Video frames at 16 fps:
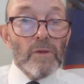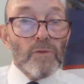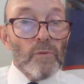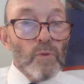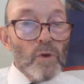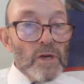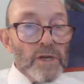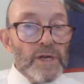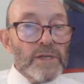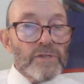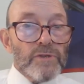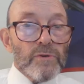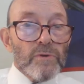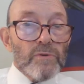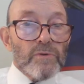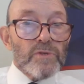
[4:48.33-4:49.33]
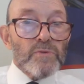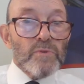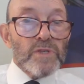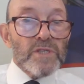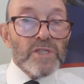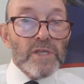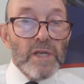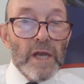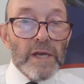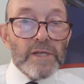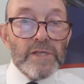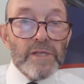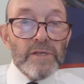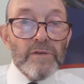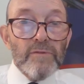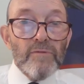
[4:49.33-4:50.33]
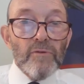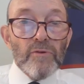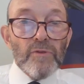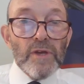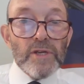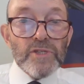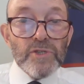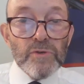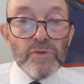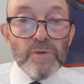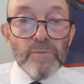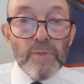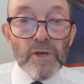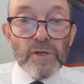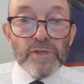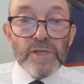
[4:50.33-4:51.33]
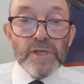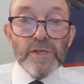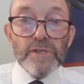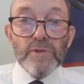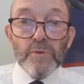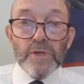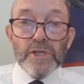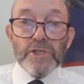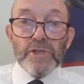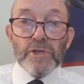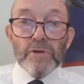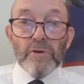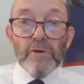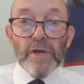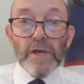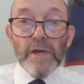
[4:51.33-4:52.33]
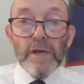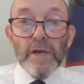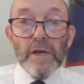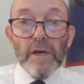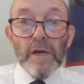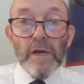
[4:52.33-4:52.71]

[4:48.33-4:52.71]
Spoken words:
The working tools were selected for their suitability to each degree,